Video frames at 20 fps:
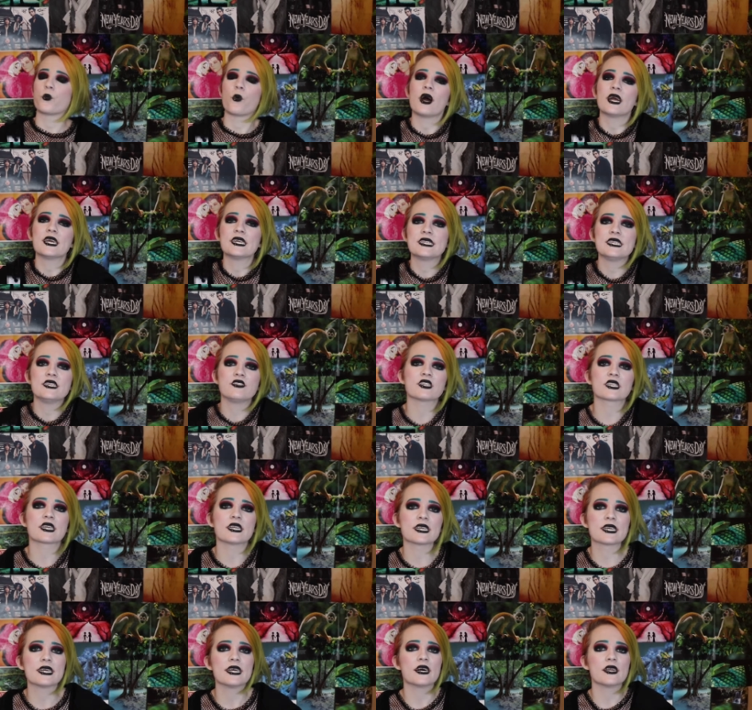why is he just
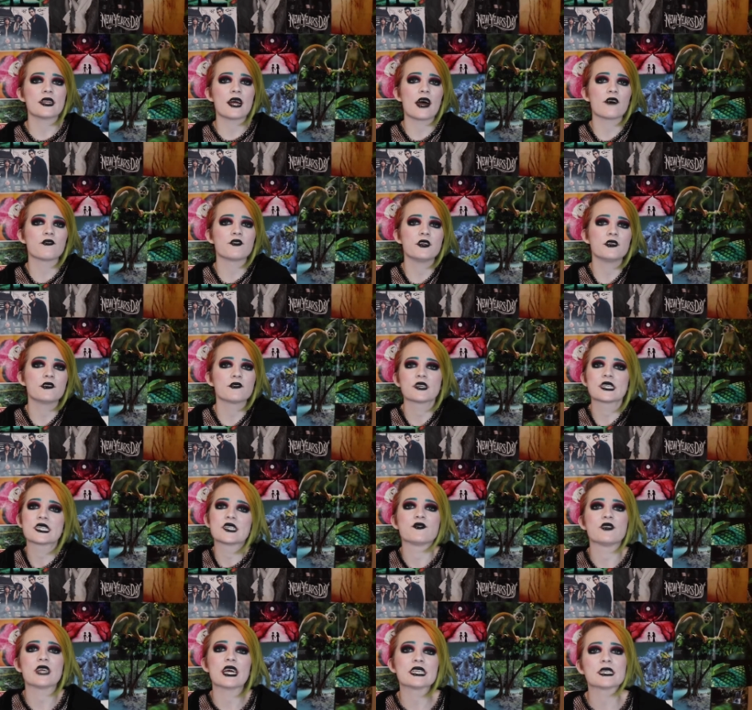gonna kill half the universe
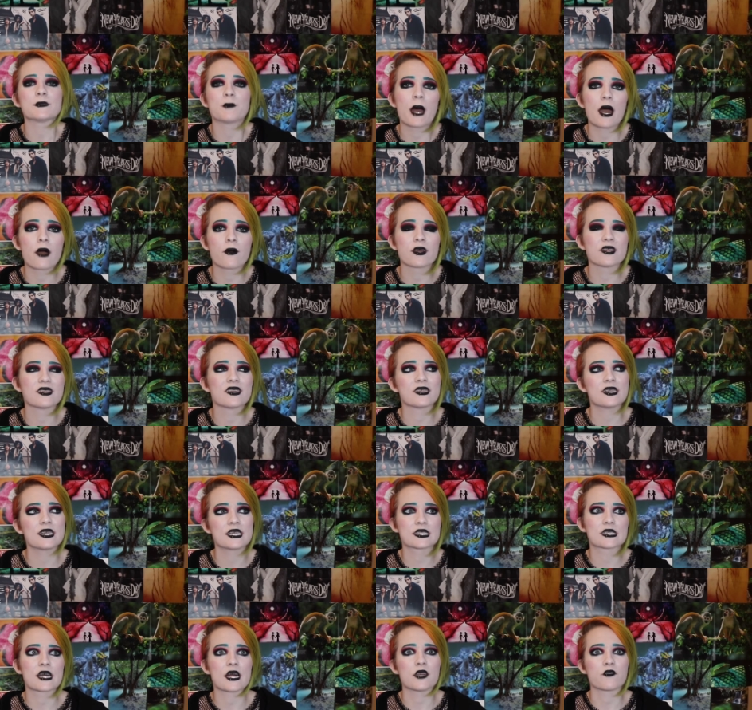if he has the power? And they think
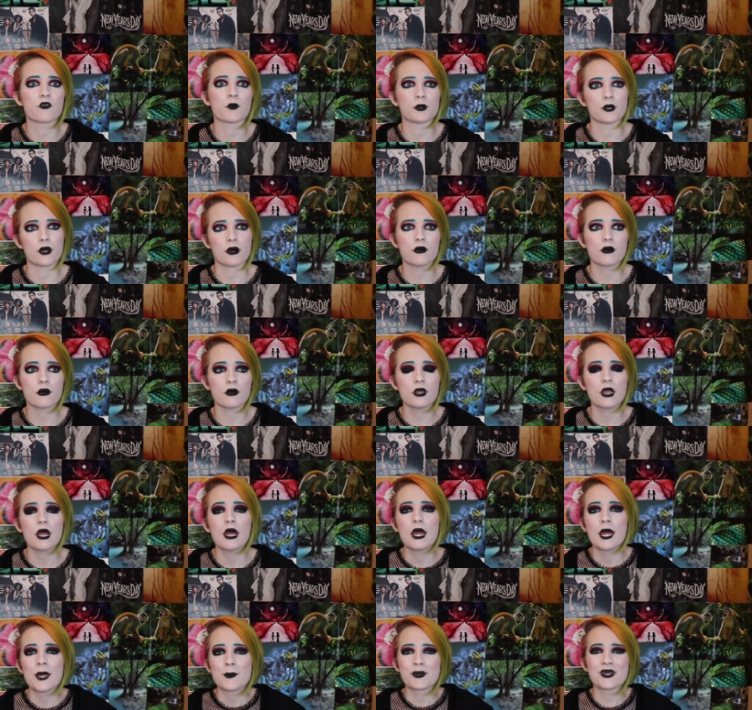it's kind of a plot hole.
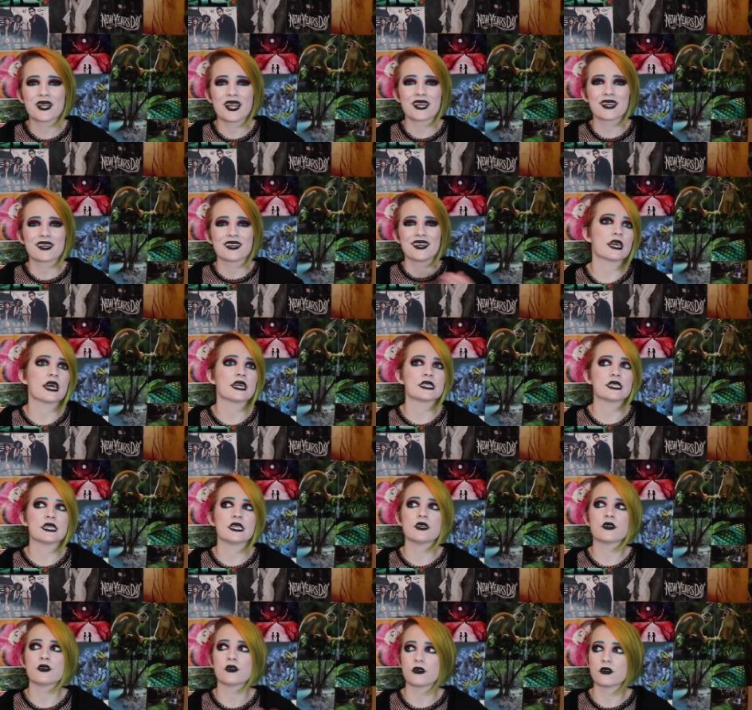But like, yes,
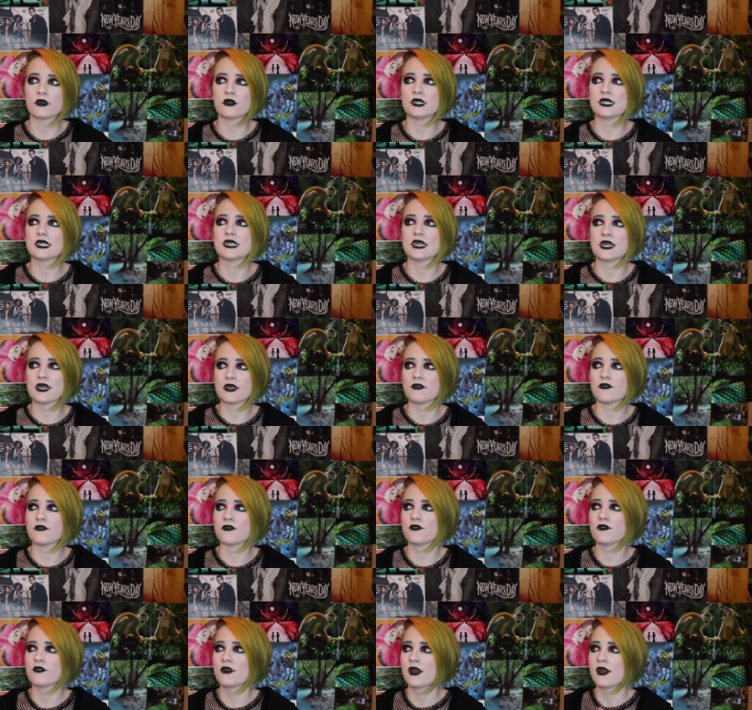he could
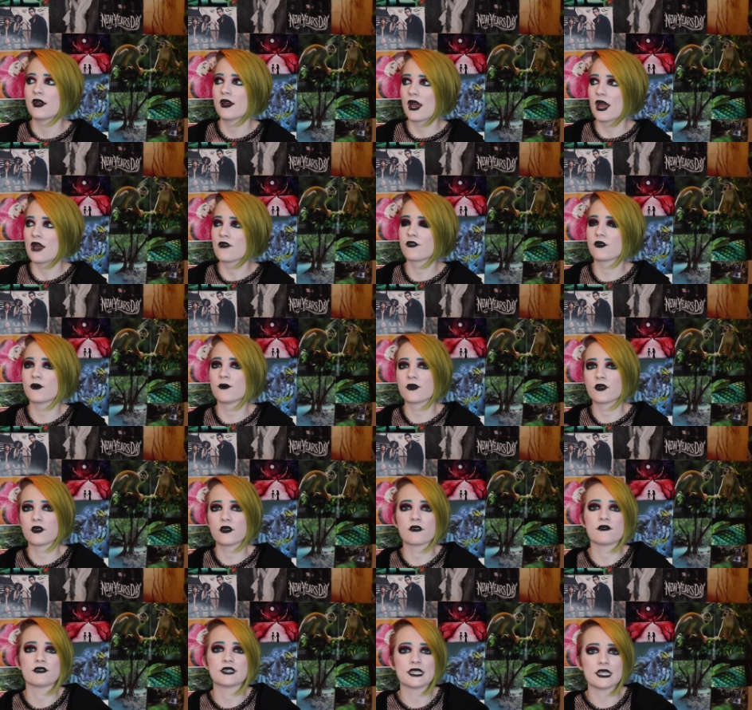give everyone
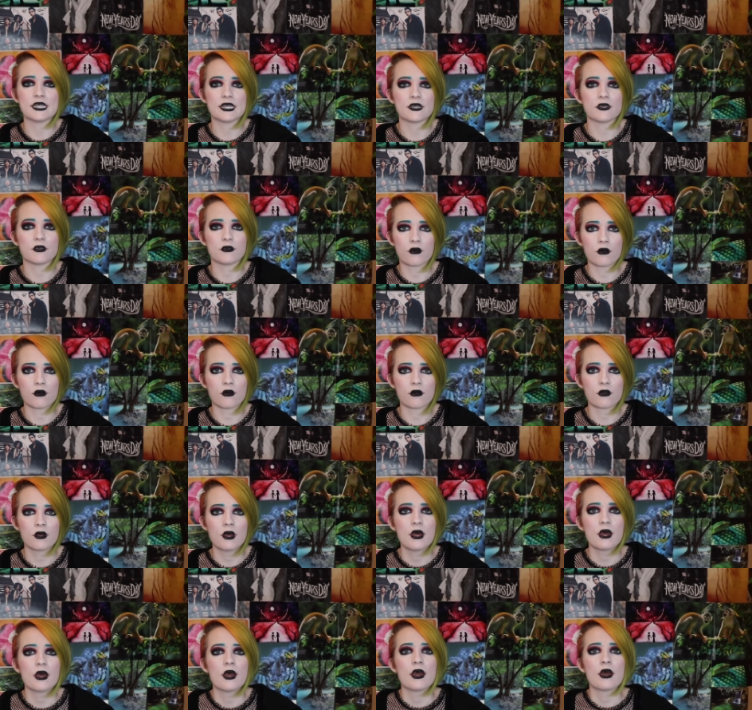enough to eat and all,
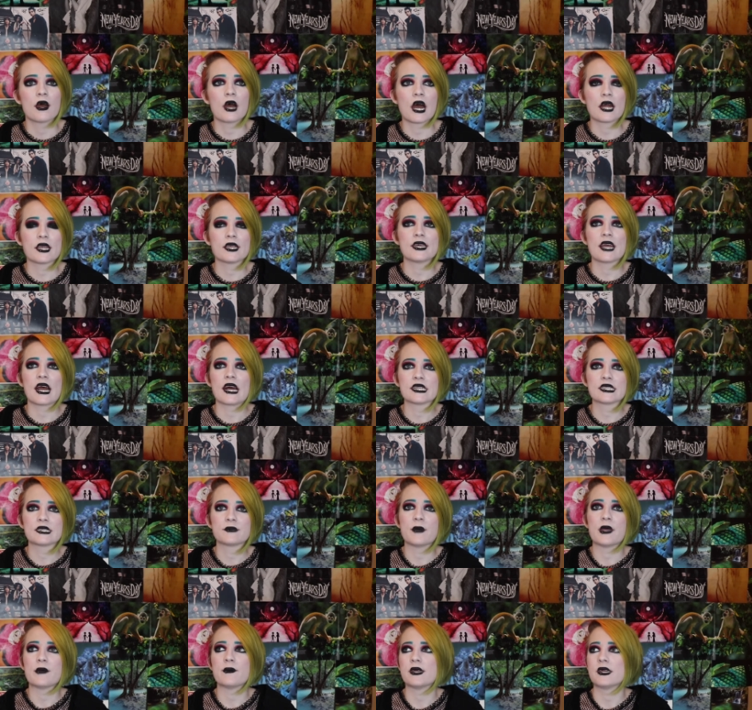and yes,
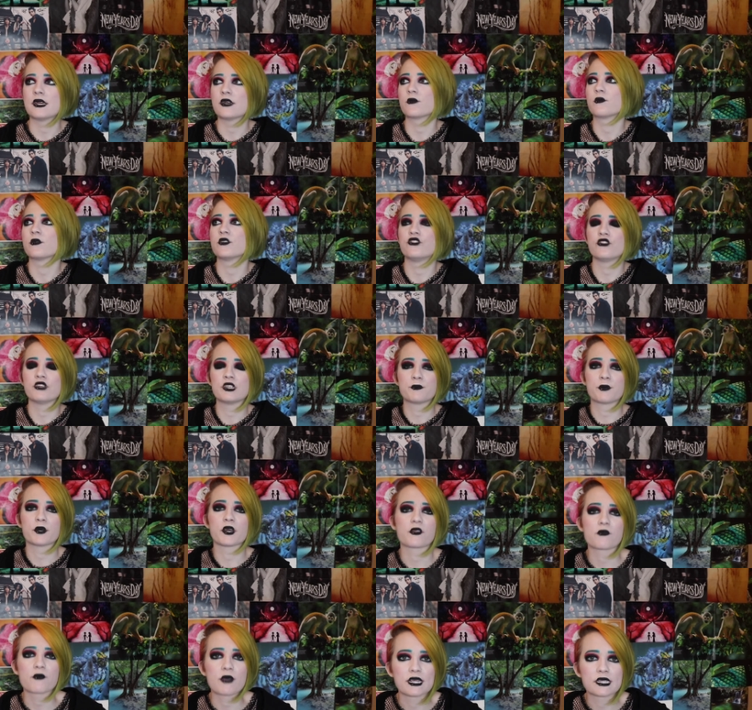maybe he could reduce
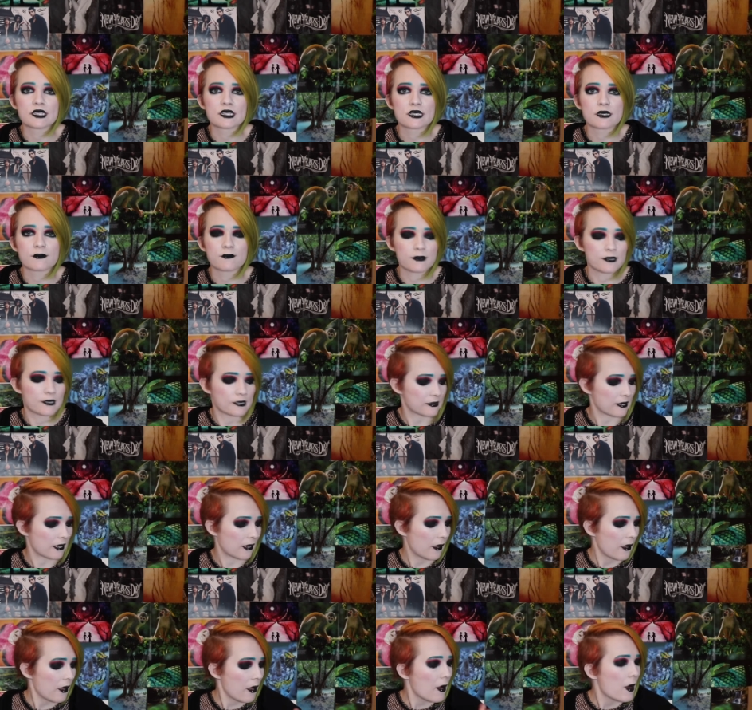birth rates or something like
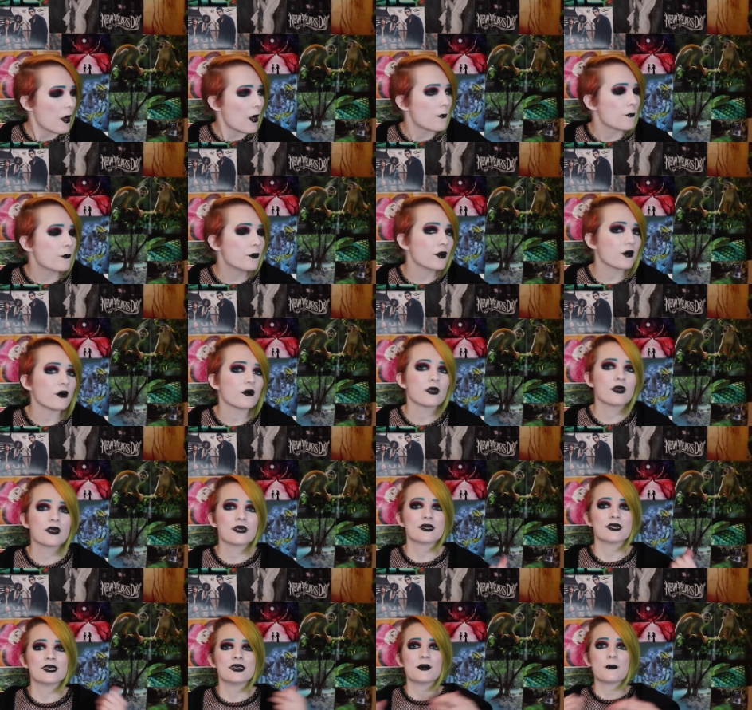that. But
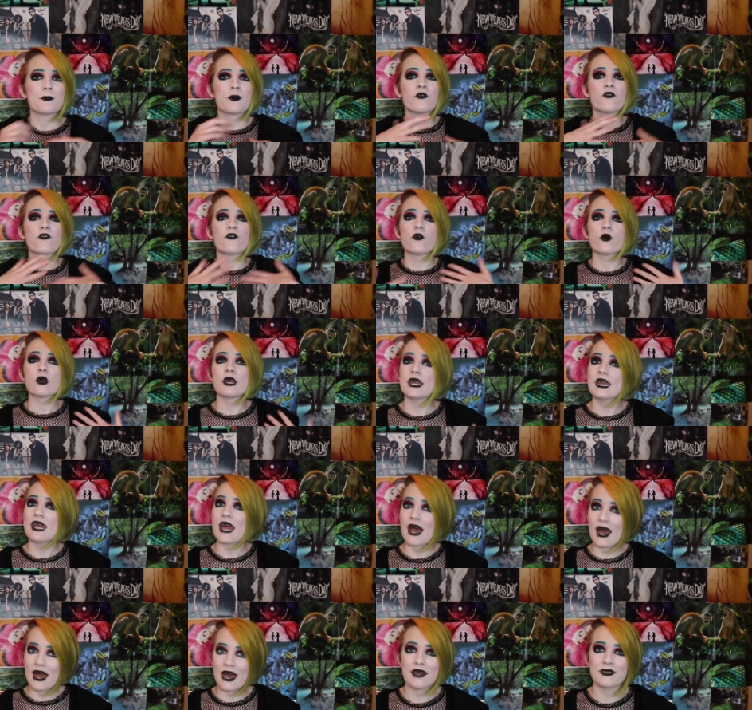before he
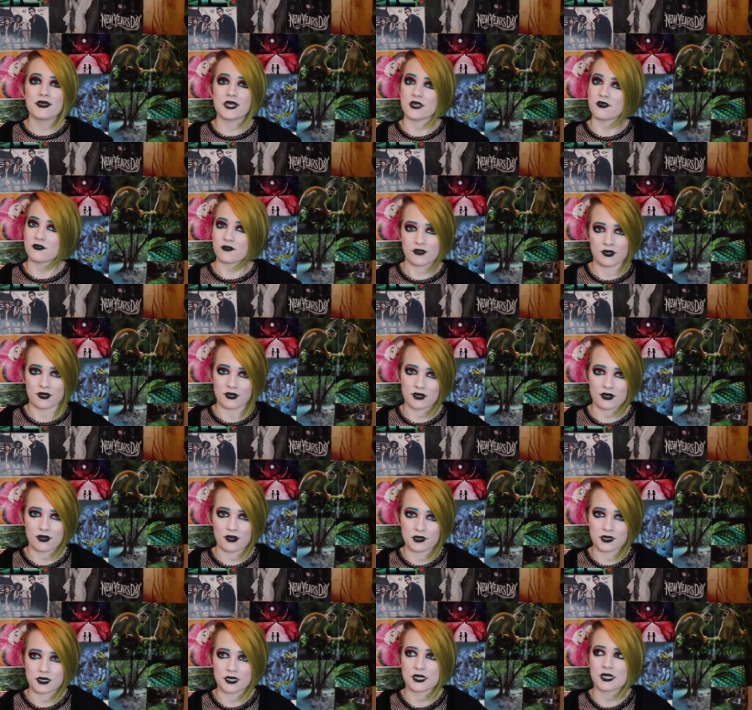had the Infinity
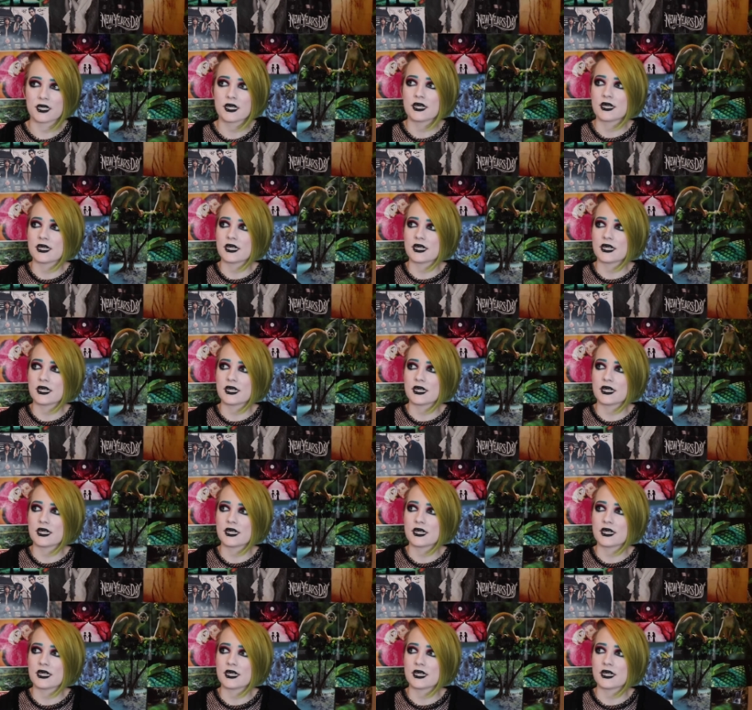Gauntlet,